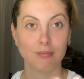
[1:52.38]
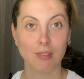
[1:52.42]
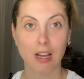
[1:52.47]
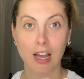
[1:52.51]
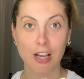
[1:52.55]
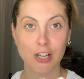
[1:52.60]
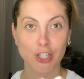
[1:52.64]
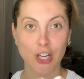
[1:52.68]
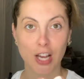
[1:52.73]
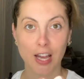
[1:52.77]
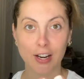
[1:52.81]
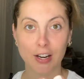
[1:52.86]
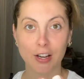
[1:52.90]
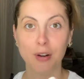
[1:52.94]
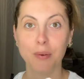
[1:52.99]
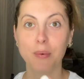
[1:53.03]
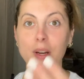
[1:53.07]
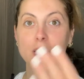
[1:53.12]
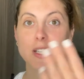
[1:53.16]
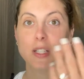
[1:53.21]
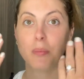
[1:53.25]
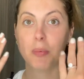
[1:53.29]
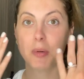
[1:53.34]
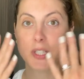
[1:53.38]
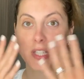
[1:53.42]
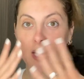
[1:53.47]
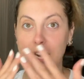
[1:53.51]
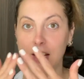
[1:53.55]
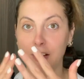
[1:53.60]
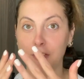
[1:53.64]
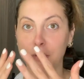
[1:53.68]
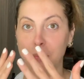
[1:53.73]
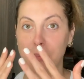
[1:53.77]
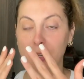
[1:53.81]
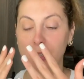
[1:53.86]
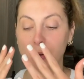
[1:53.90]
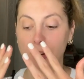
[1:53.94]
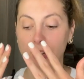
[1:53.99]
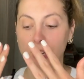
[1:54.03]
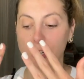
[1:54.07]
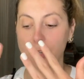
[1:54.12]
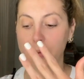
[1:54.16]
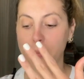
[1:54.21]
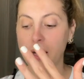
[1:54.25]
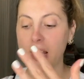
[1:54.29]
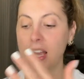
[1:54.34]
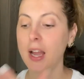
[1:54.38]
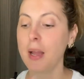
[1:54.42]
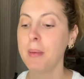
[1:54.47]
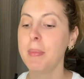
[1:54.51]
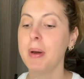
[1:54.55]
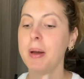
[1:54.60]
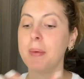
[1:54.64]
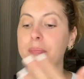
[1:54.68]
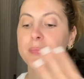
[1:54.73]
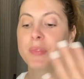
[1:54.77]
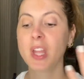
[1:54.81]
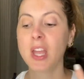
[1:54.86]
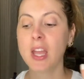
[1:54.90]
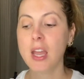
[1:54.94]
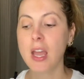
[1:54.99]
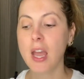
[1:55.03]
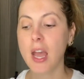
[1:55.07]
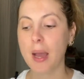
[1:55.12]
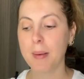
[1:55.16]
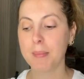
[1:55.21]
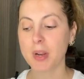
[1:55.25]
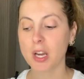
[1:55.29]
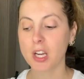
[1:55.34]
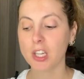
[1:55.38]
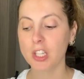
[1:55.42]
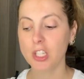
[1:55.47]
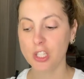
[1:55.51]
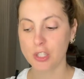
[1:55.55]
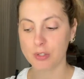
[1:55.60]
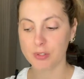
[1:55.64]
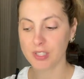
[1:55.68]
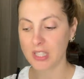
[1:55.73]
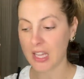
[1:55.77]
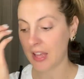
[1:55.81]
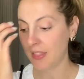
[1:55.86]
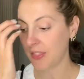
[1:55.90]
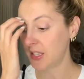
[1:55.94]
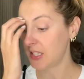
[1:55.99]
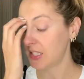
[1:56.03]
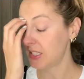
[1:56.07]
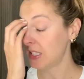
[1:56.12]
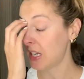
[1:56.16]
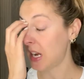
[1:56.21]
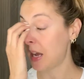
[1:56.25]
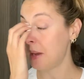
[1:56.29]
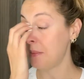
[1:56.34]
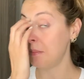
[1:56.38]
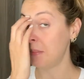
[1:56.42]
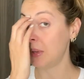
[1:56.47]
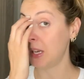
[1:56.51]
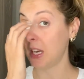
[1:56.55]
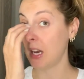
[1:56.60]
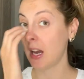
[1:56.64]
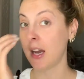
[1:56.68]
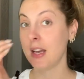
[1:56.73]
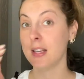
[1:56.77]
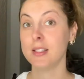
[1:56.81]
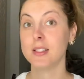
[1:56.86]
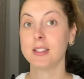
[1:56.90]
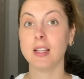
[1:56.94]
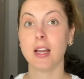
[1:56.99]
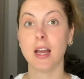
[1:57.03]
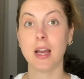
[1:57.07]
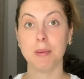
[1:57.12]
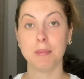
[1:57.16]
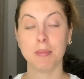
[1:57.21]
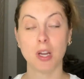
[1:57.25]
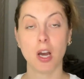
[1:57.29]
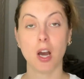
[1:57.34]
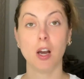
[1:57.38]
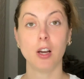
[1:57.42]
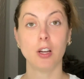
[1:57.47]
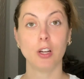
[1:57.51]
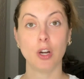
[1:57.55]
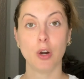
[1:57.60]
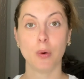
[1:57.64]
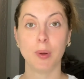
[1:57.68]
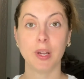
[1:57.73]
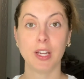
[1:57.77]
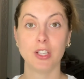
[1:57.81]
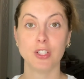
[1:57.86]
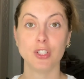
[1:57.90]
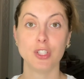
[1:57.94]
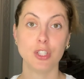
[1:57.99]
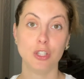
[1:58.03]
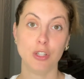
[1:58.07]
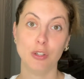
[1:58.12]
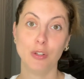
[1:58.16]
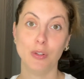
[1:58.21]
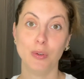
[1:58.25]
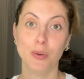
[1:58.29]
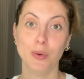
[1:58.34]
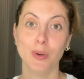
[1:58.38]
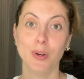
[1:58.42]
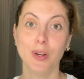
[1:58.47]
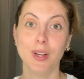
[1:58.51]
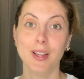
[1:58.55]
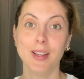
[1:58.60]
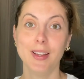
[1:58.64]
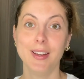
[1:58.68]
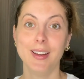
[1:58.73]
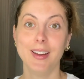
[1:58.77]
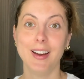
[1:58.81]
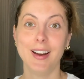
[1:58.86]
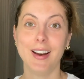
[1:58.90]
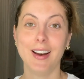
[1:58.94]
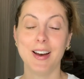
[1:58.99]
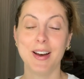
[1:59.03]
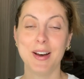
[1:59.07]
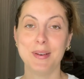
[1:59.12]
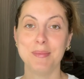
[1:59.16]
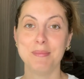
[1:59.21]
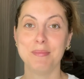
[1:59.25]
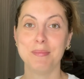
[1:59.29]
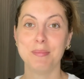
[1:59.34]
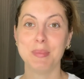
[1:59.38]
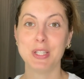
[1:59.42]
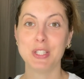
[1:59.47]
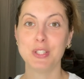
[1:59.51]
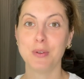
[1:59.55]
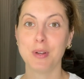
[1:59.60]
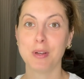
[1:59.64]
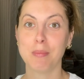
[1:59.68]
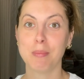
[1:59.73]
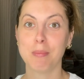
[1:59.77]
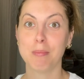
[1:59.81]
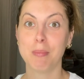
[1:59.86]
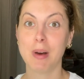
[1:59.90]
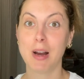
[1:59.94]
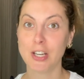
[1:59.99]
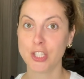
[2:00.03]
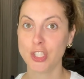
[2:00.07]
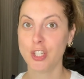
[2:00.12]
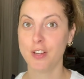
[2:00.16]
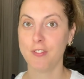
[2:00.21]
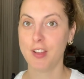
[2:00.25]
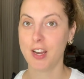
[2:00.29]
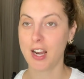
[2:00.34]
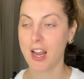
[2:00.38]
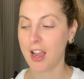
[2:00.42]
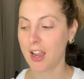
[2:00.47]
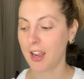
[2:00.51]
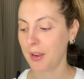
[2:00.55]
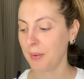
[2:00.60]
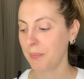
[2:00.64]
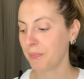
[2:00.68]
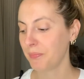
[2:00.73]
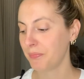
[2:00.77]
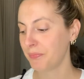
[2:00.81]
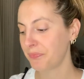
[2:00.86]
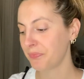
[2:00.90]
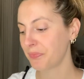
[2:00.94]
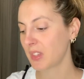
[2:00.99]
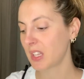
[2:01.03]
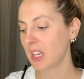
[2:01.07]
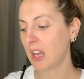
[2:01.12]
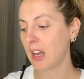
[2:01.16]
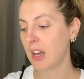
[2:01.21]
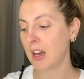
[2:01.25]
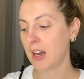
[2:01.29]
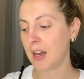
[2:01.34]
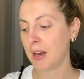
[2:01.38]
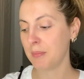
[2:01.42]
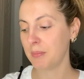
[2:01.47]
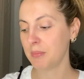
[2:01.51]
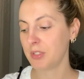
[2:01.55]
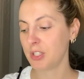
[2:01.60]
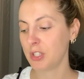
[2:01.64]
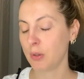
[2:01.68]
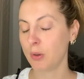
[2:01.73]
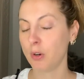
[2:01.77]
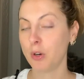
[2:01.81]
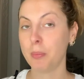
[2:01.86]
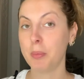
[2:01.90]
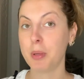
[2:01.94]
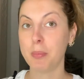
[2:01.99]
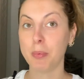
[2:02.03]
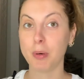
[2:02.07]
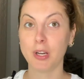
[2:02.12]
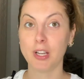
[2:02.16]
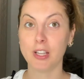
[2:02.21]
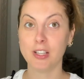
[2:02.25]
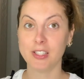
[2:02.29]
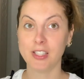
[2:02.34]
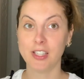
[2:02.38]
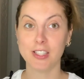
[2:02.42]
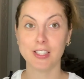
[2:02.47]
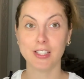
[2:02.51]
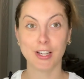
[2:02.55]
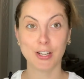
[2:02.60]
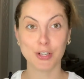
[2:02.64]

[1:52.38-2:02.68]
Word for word: eyeshadow and to protect from it going under my eye, but I'm not gonna use that this time because I'm not going to um, be doing much of an eye. Um, so it'll be pretty easy to